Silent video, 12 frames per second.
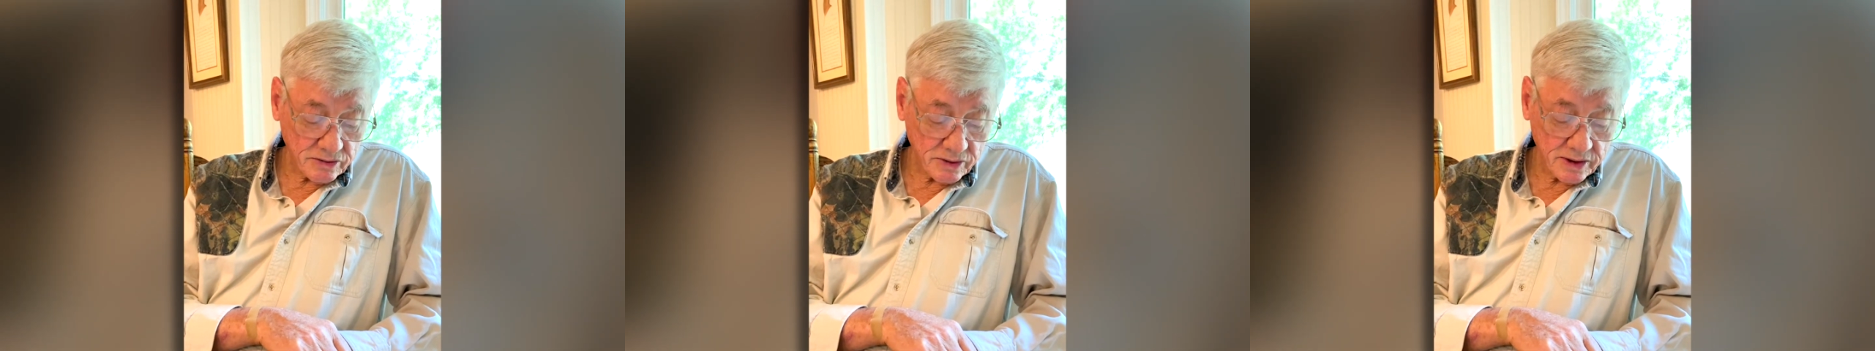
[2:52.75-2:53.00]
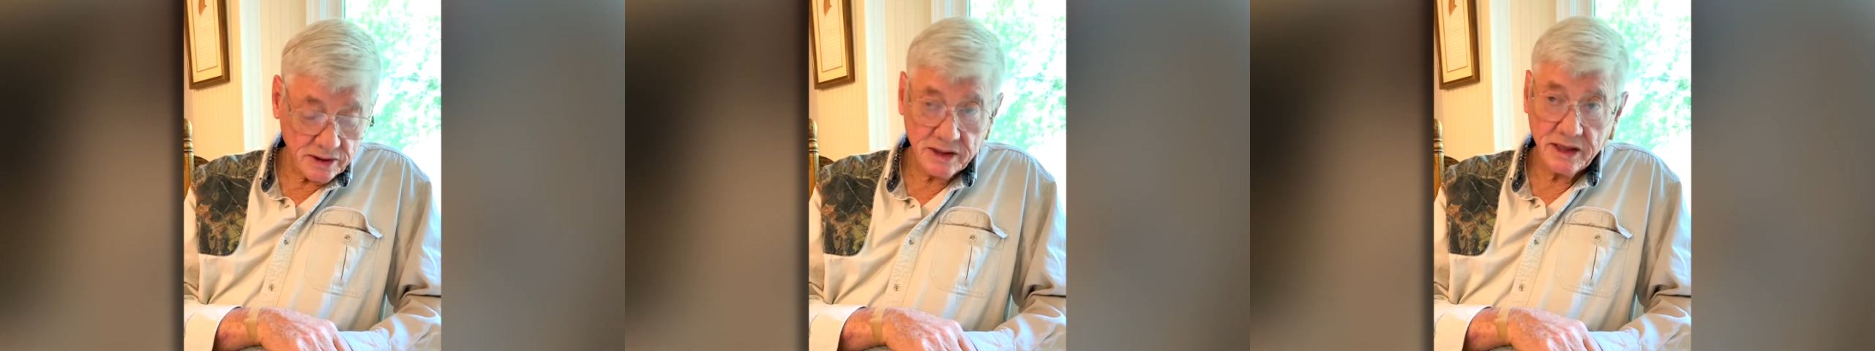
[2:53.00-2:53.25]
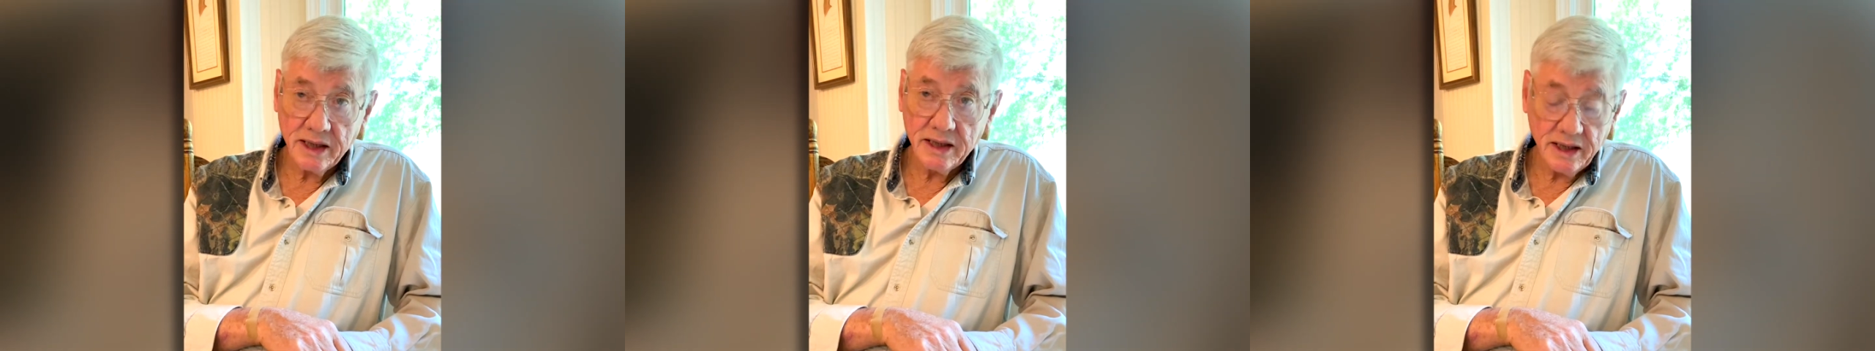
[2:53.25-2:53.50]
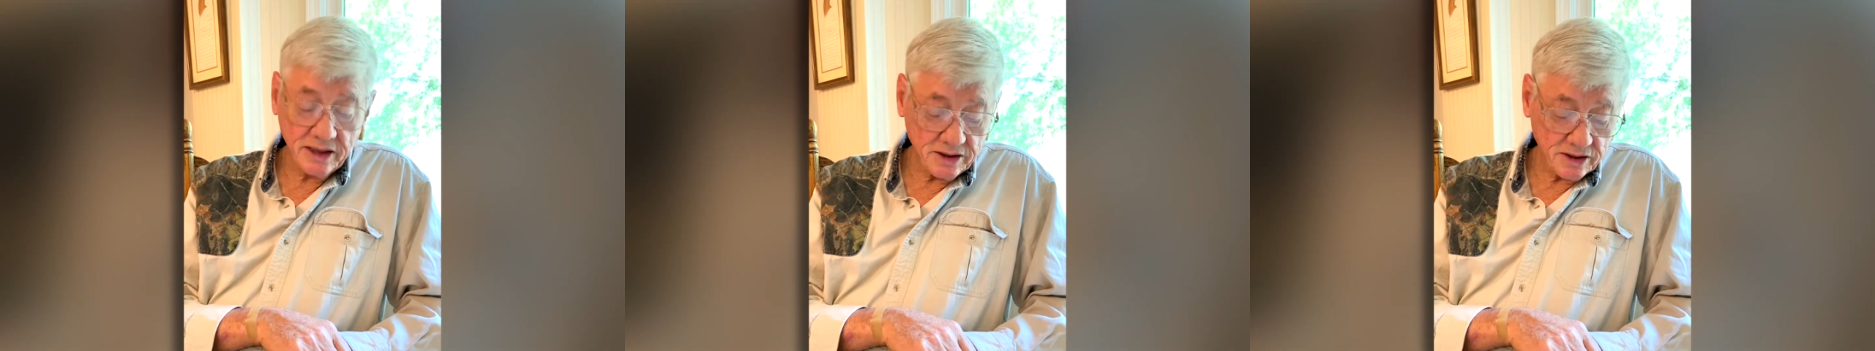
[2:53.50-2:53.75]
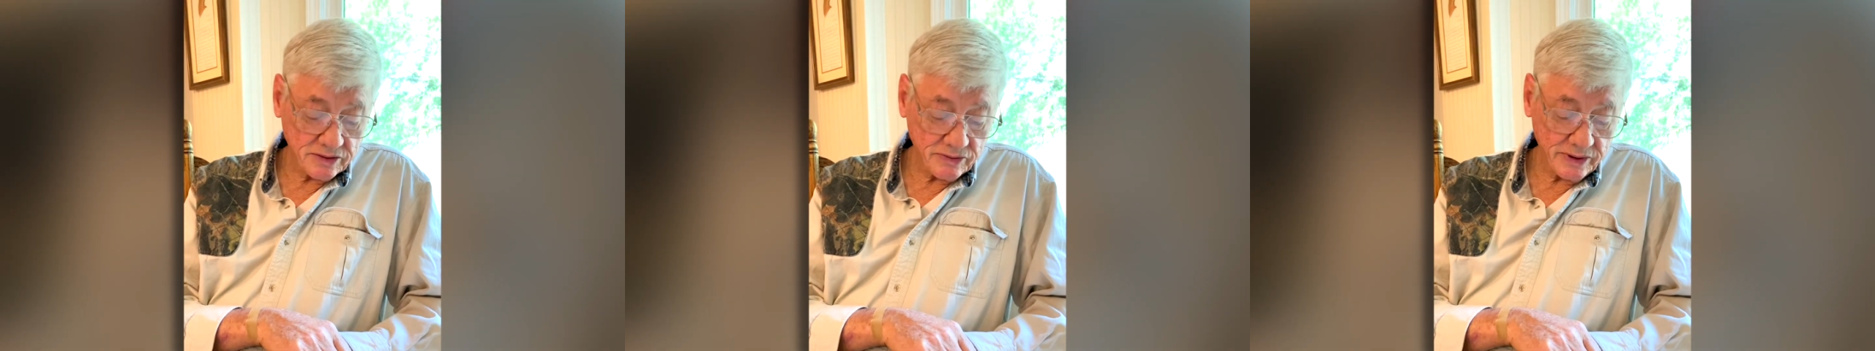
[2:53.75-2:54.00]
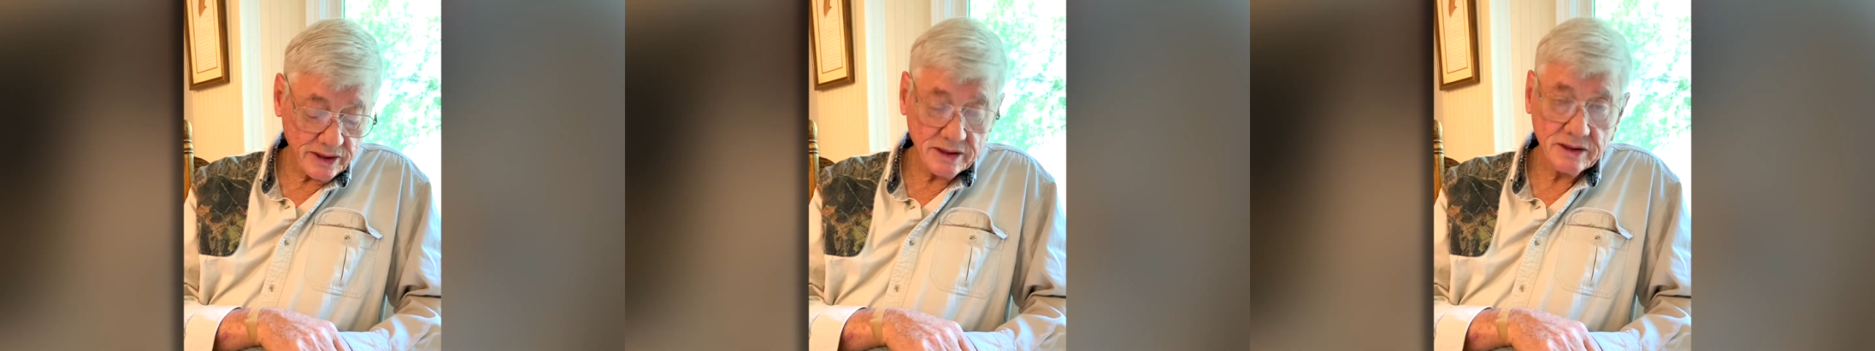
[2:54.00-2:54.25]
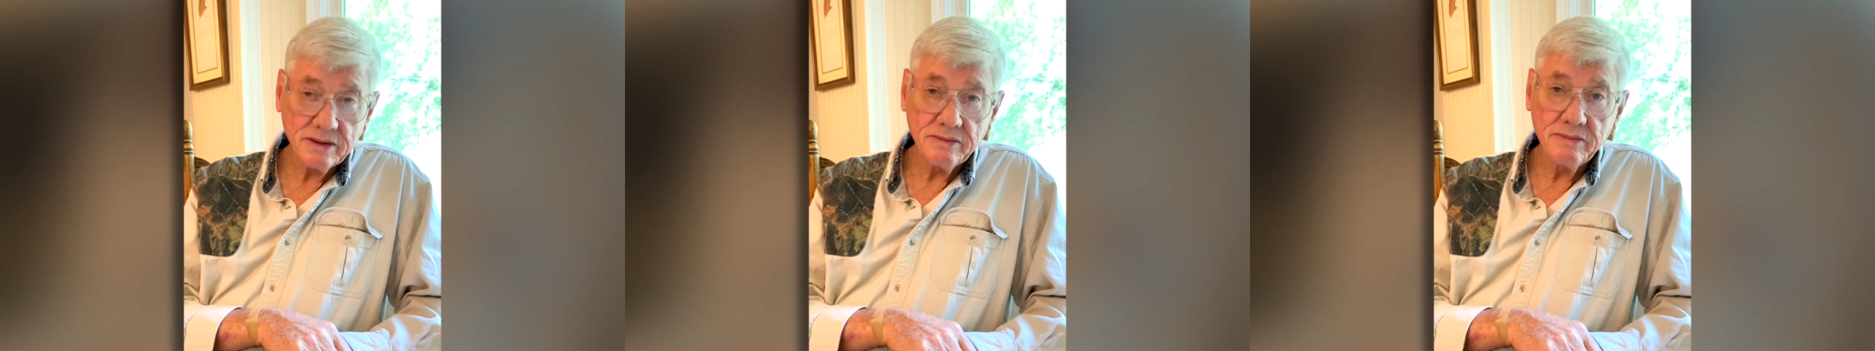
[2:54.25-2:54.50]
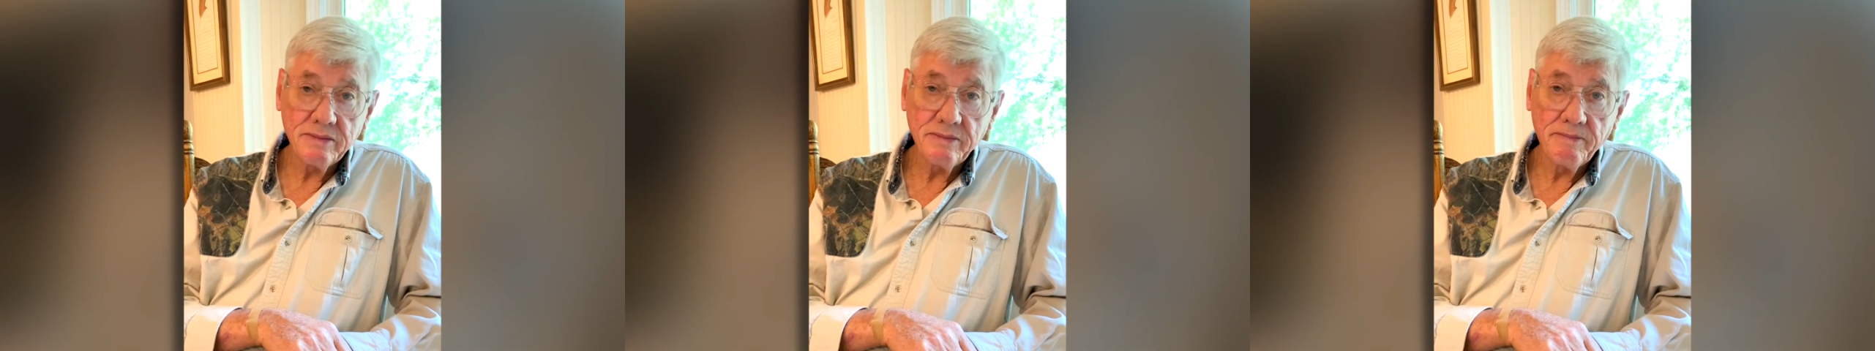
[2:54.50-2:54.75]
words can teach us wisdom,